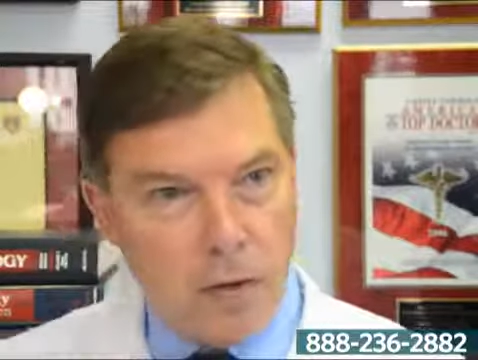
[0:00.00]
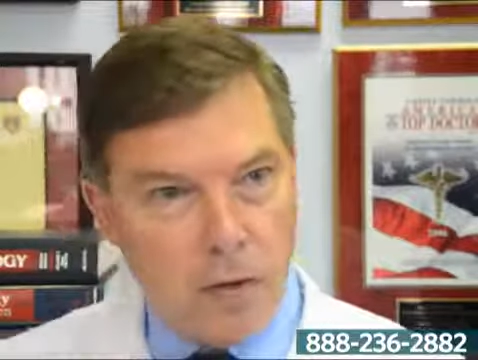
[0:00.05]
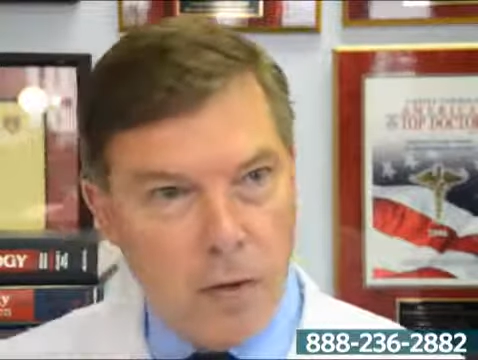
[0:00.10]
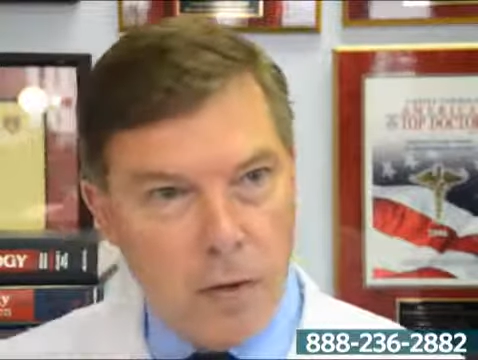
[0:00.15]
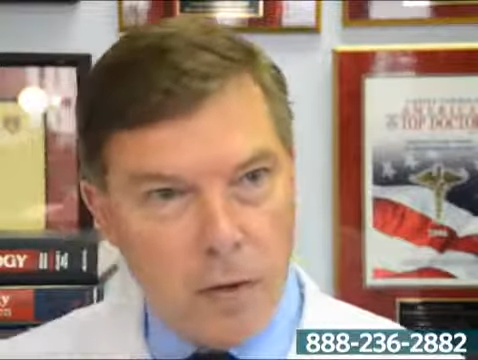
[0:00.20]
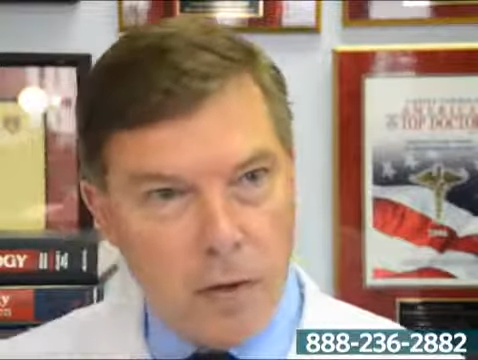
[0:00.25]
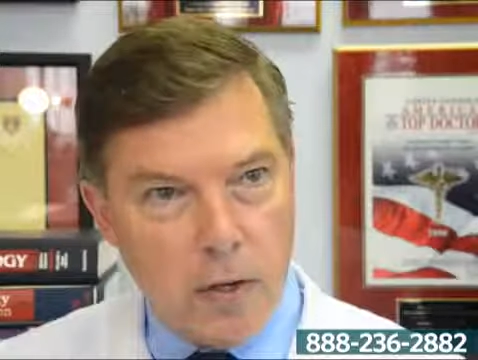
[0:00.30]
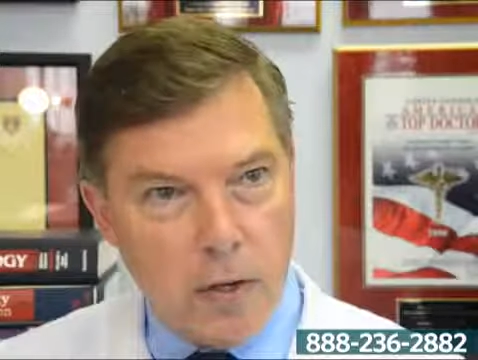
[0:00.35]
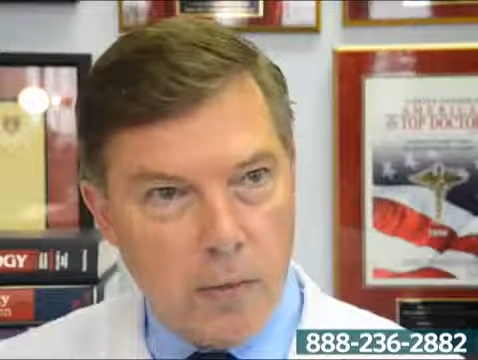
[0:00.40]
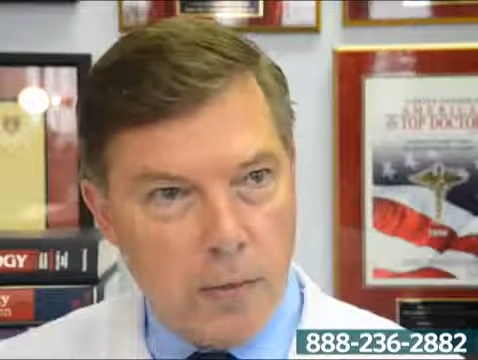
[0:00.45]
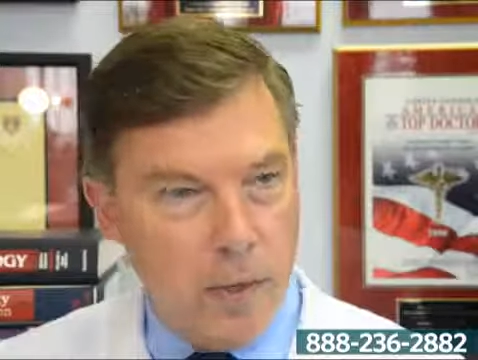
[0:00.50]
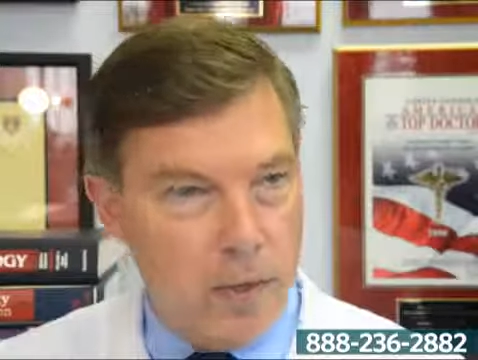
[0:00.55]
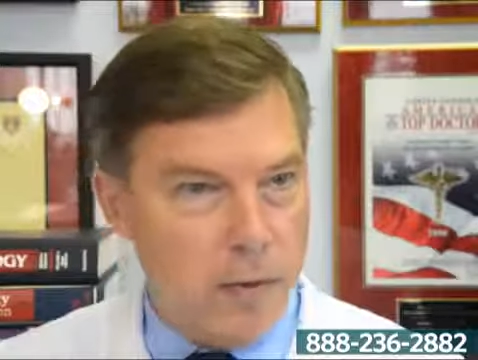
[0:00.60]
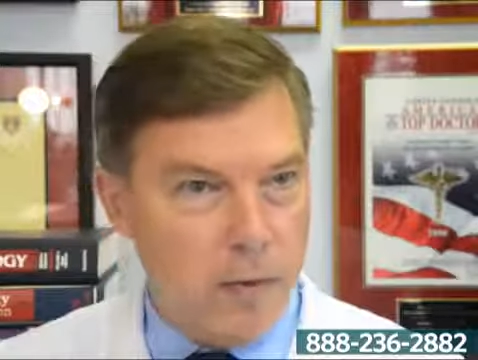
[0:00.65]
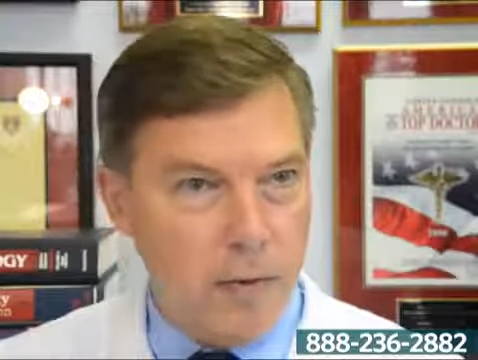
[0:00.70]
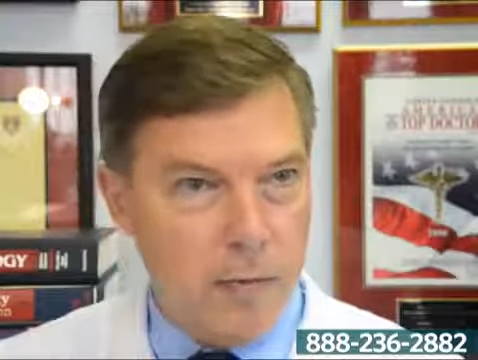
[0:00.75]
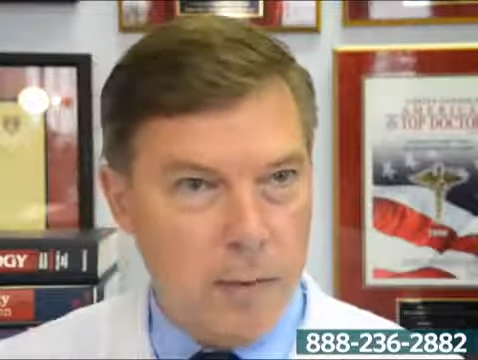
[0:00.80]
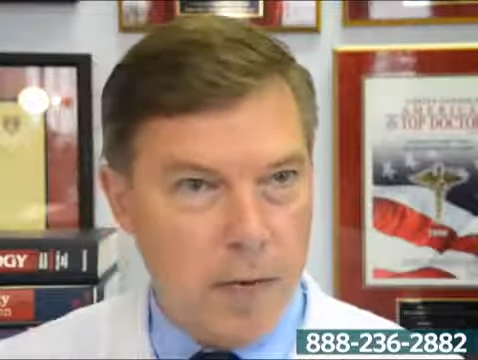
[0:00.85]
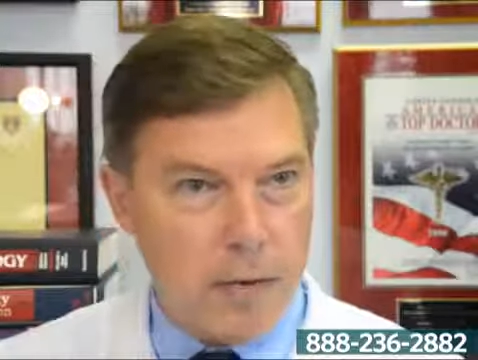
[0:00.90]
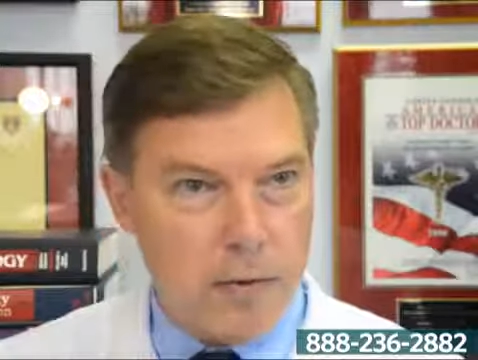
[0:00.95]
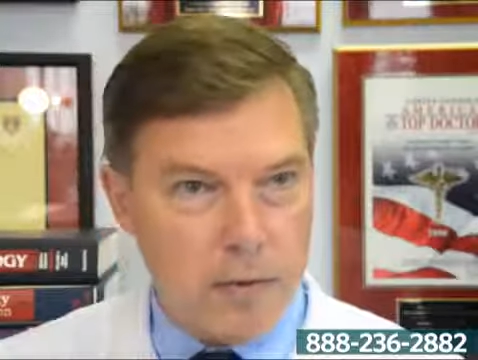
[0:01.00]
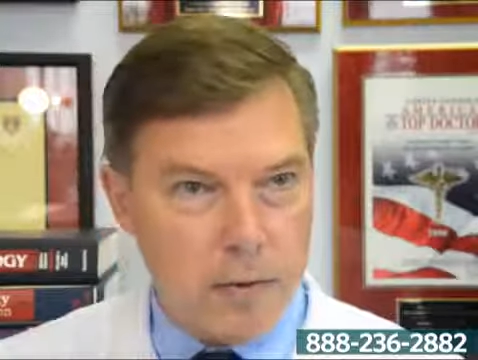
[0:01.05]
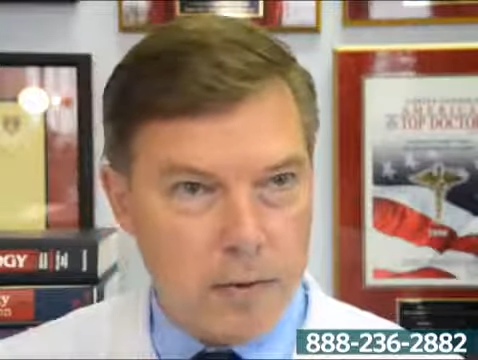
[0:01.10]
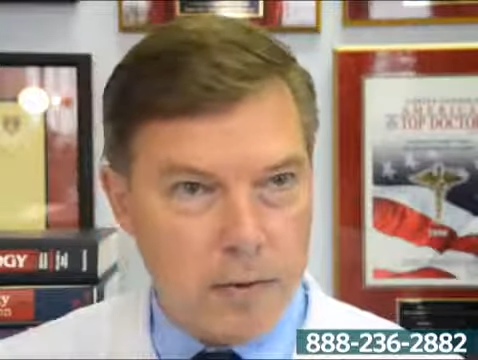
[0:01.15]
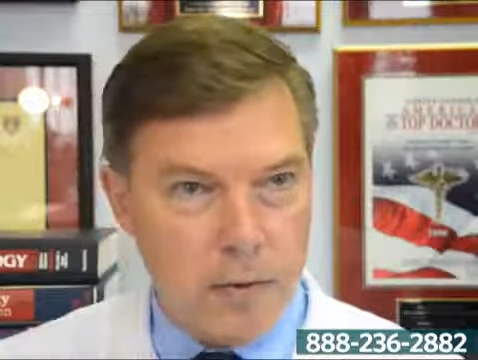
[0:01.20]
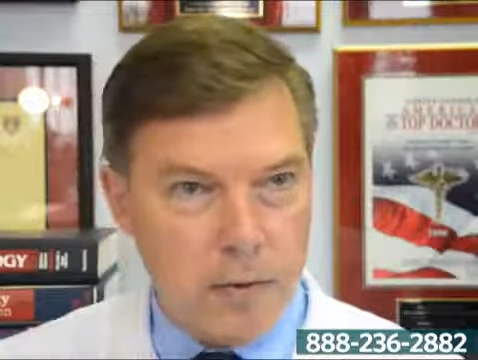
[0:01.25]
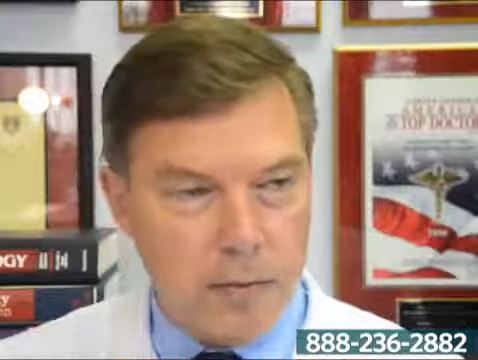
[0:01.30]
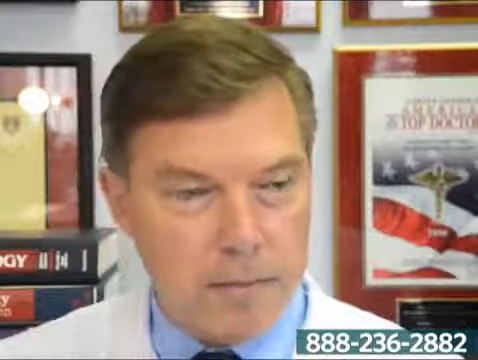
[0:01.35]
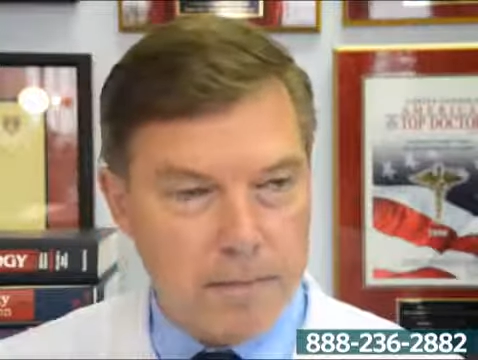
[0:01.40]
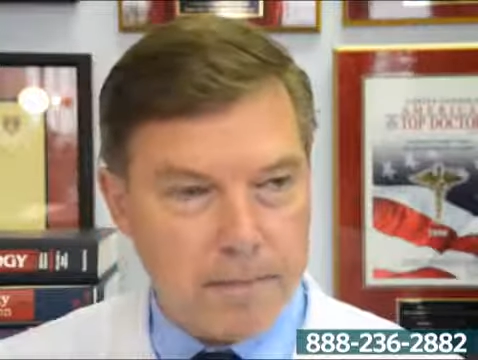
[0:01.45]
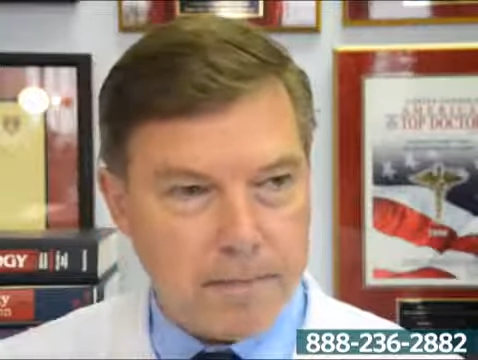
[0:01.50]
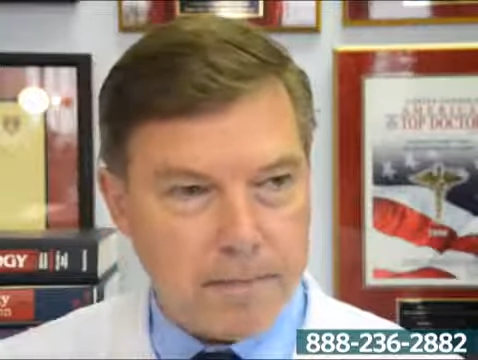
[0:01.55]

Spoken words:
to look at them under the microscope.